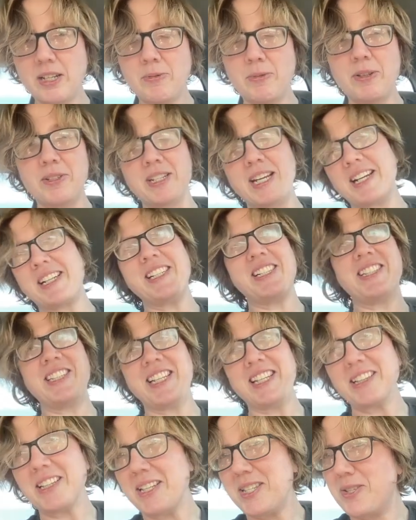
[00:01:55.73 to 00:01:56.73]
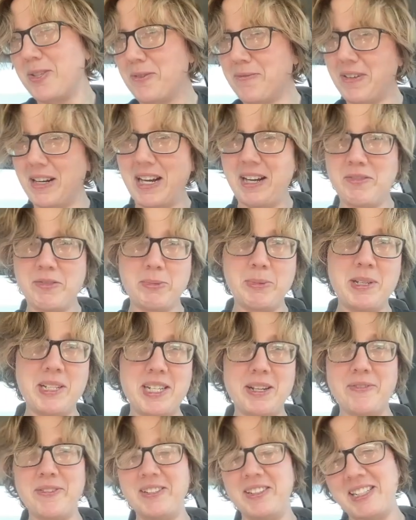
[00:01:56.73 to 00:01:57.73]
Well, technically at least two fives, but you
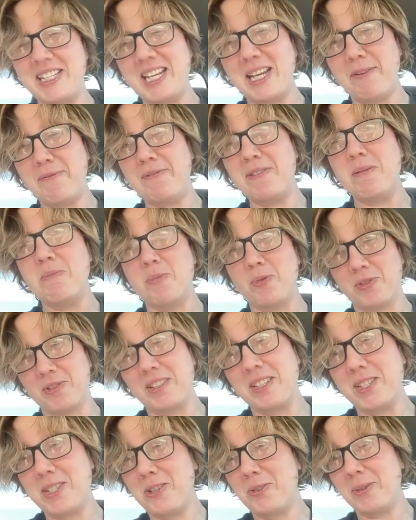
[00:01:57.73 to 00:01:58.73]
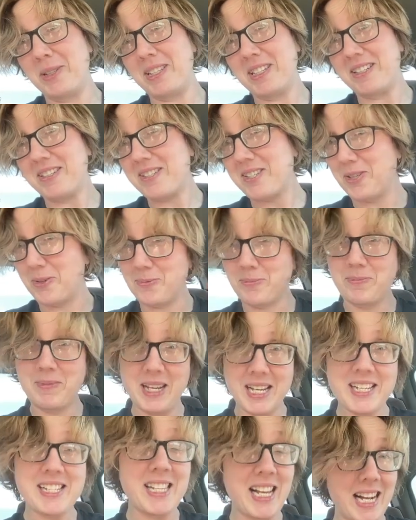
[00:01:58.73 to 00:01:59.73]
definitely can't fit more than two in there. So
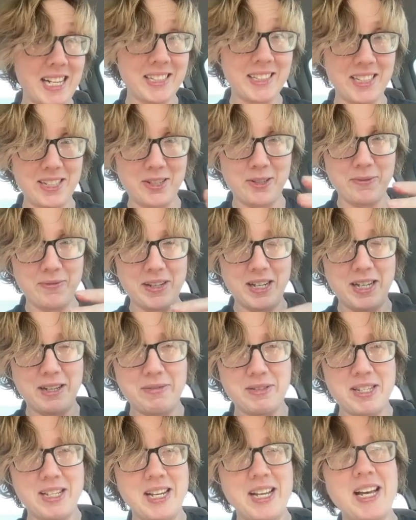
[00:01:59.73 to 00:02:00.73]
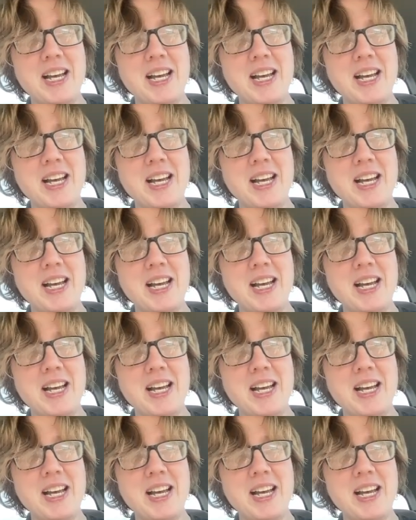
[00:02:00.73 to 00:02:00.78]
exactly two fives.